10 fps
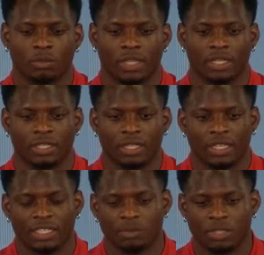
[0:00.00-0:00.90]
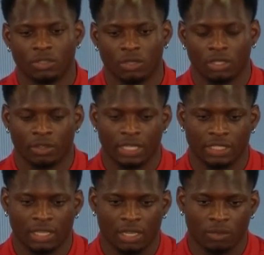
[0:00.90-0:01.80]
and he's been doing a great
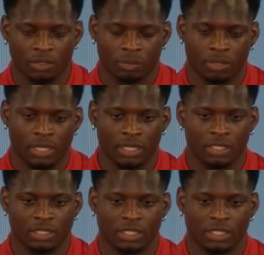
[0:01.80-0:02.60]
job with the players